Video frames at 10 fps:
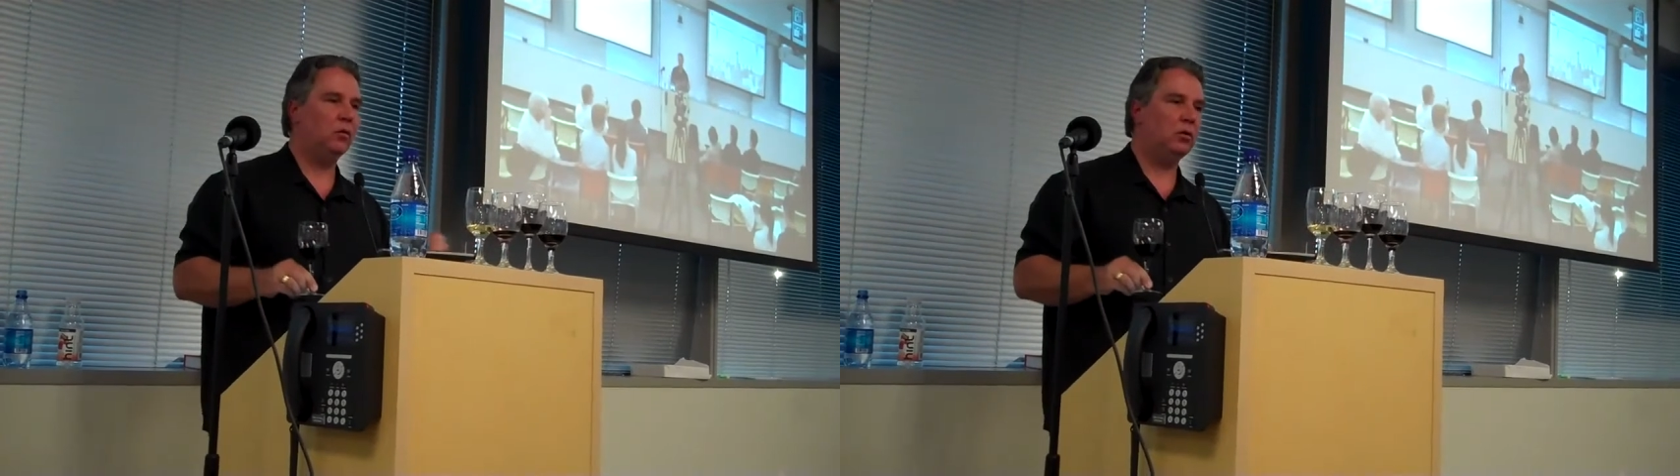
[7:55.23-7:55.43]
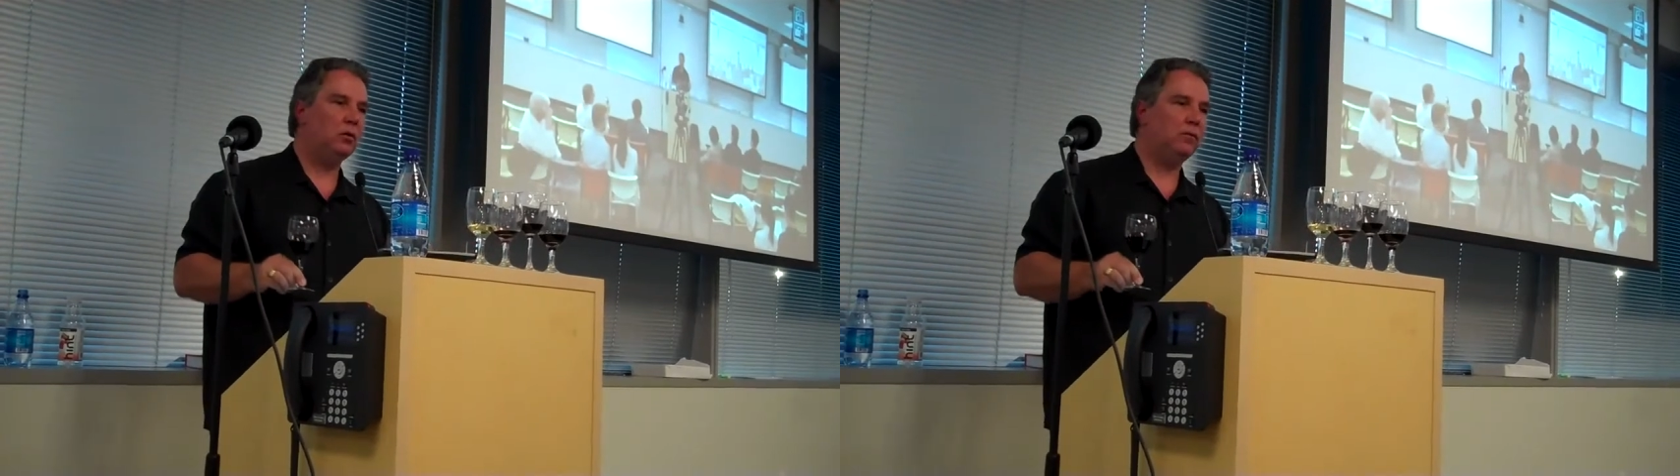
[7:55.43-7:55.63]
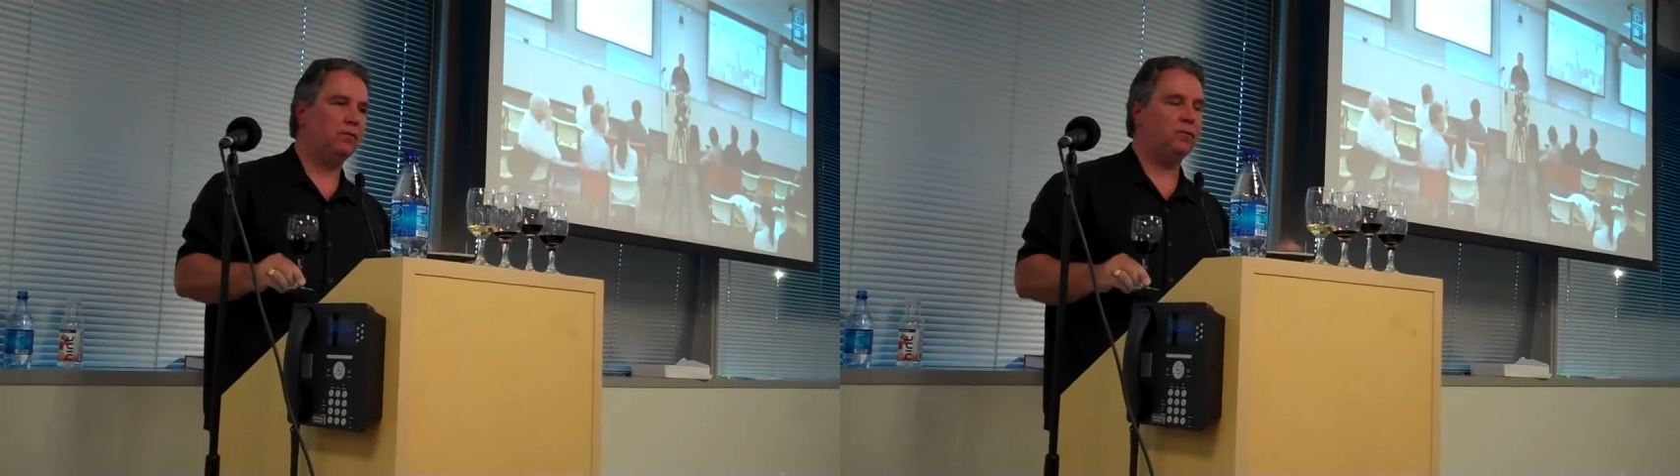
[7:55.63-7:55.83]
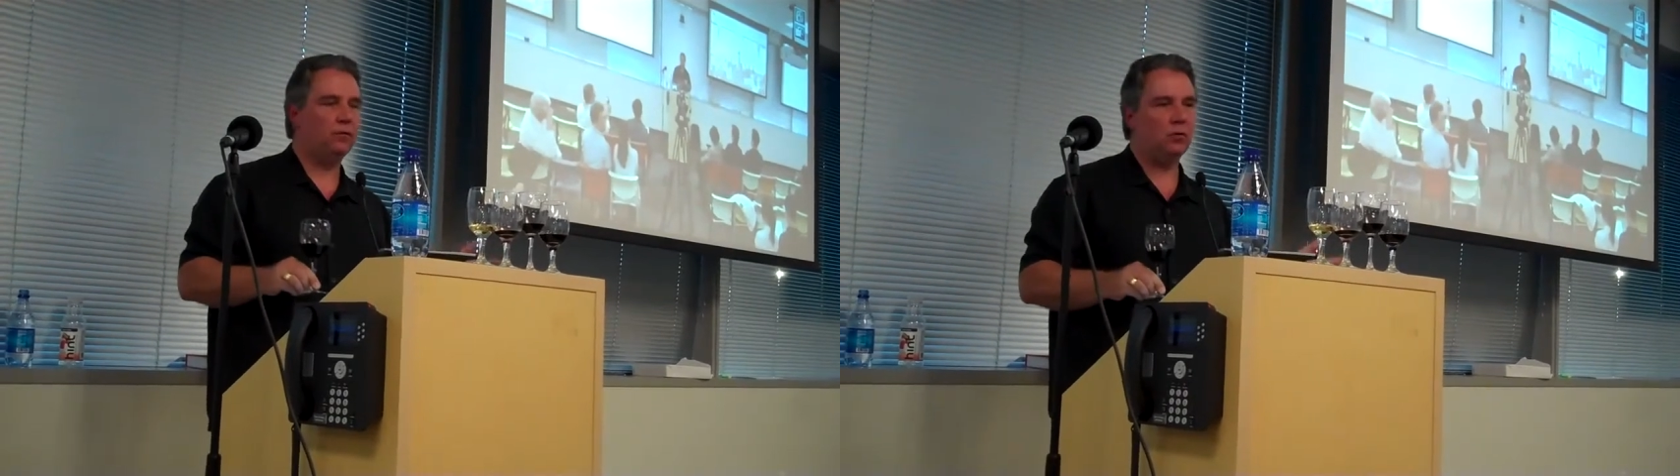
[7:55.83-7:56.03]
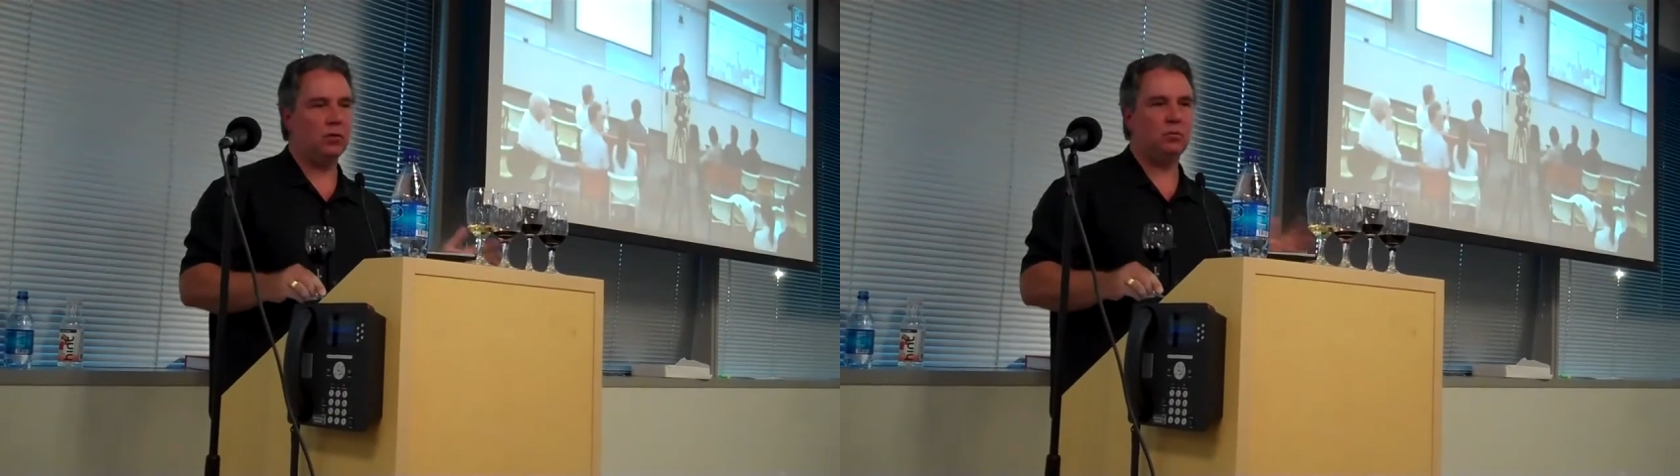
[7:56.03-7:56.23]

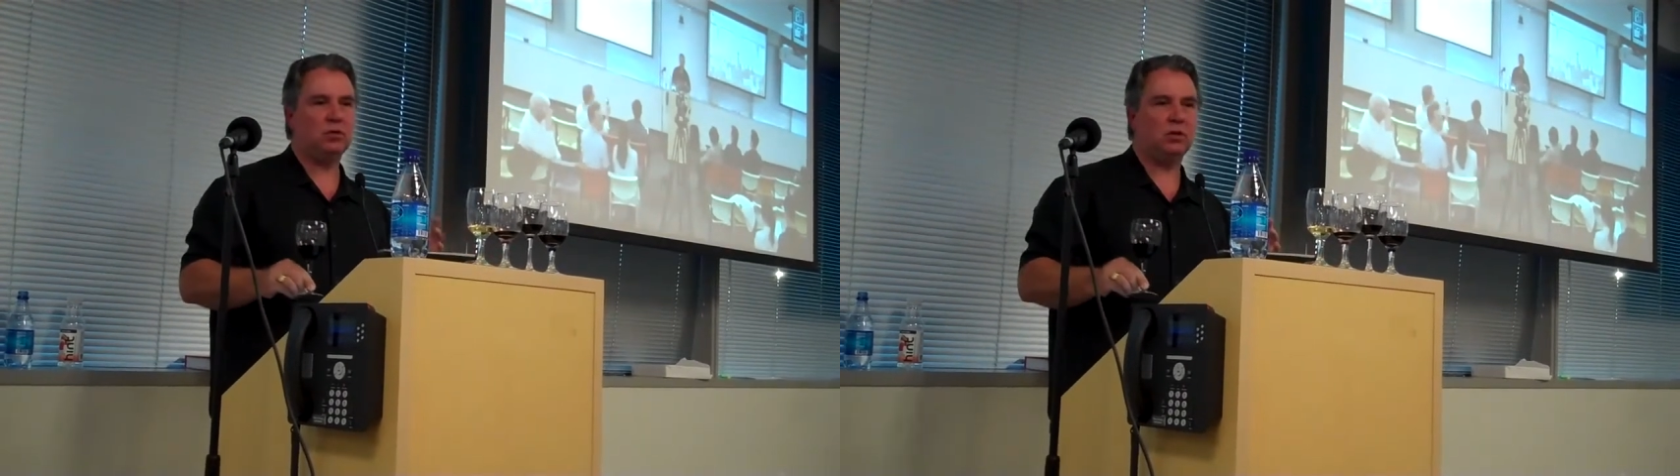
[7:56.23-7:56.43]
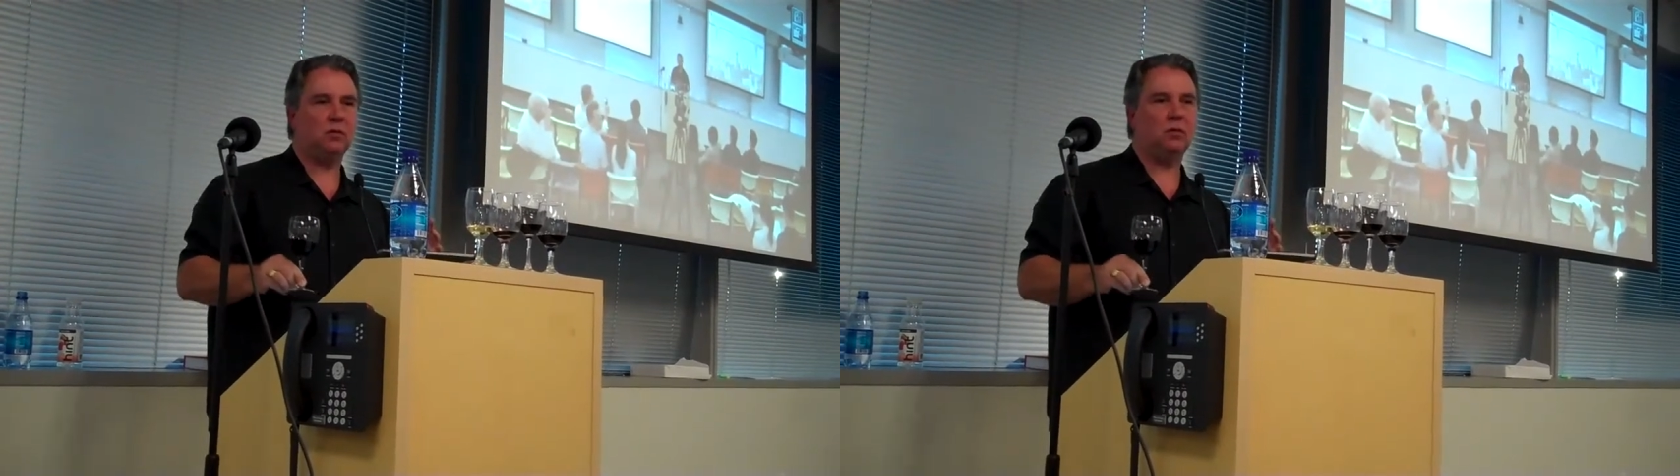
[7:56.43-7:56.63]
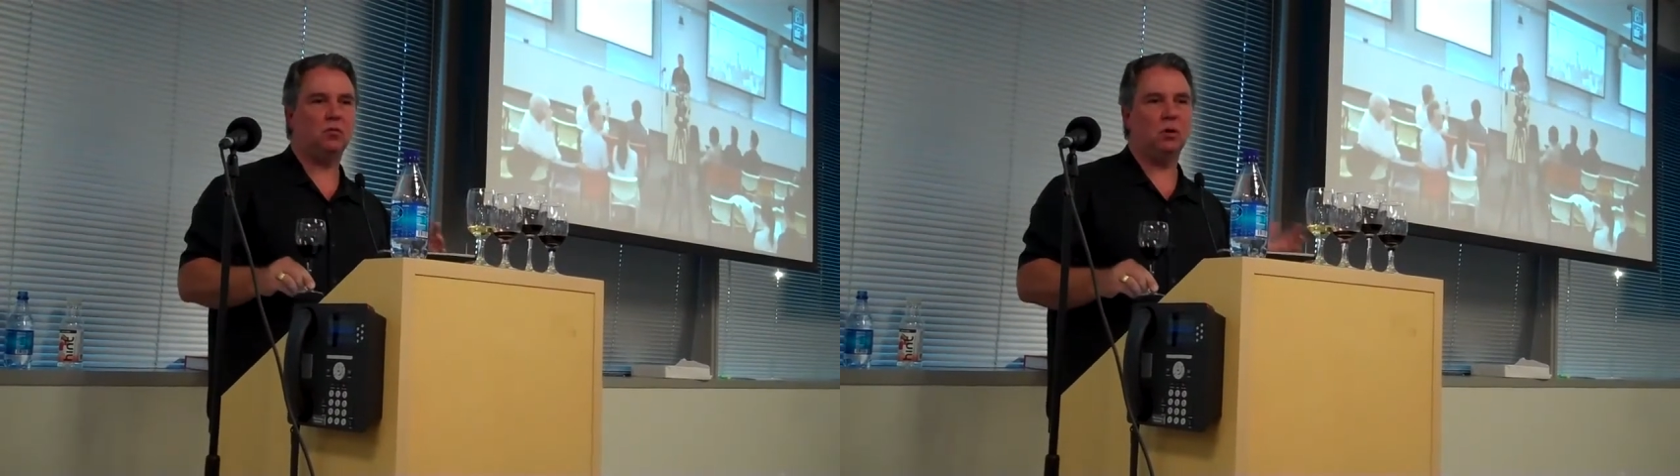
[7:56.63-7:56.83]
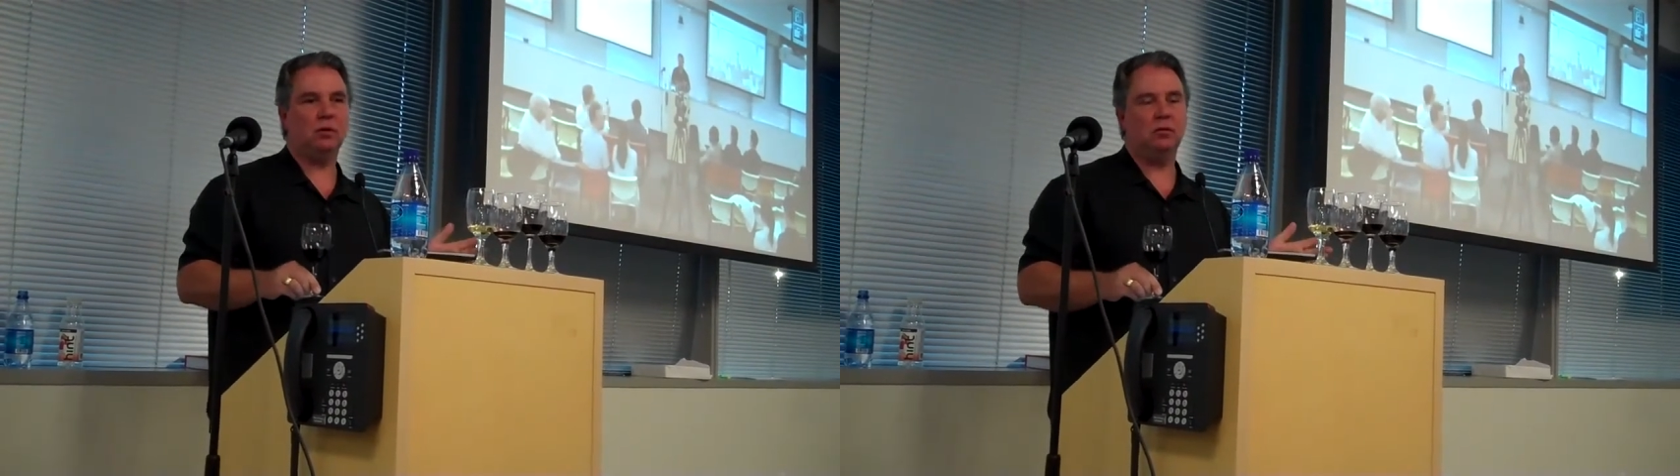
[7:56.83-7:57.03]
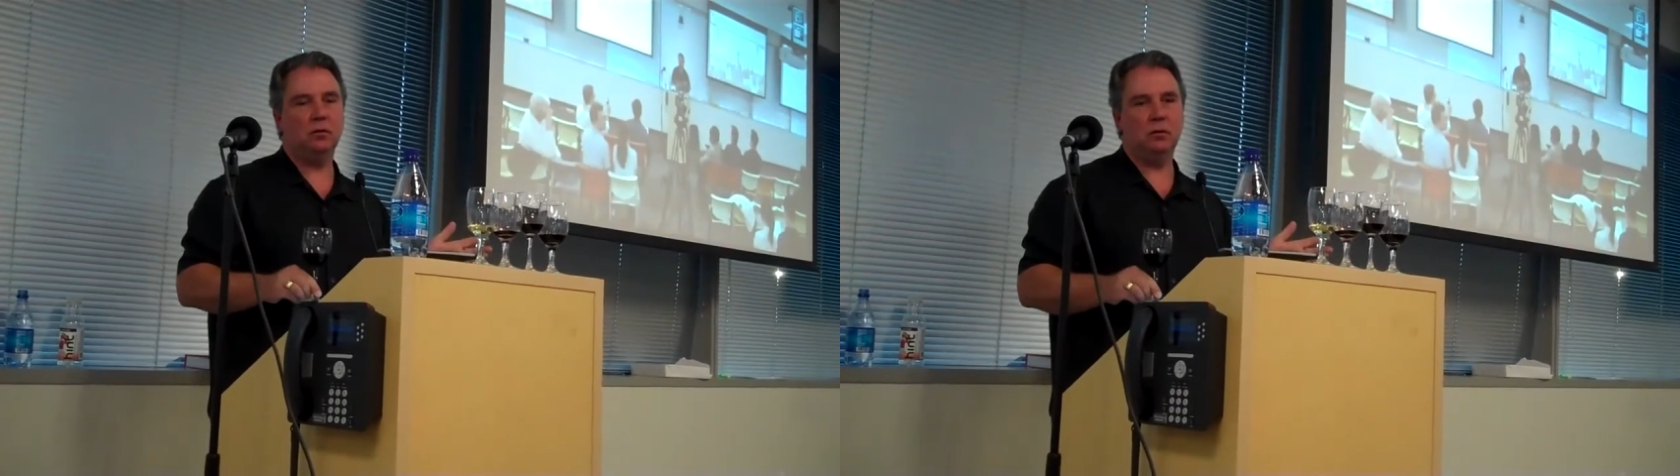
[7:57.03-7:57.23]
30–40%
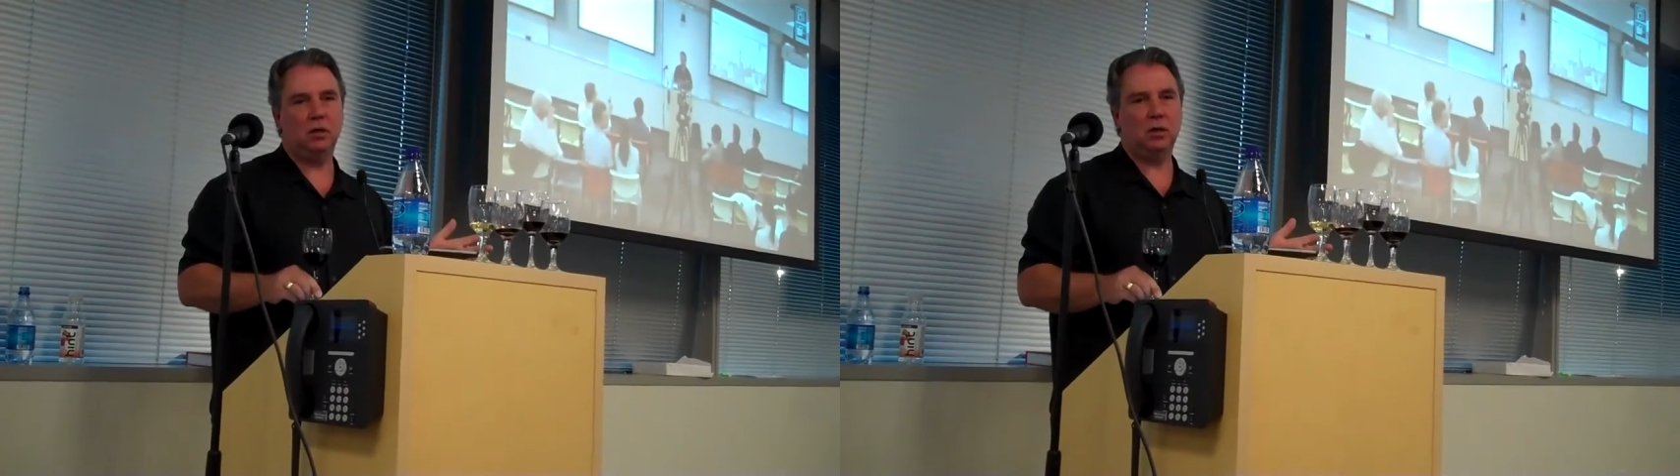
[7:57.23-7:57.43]
1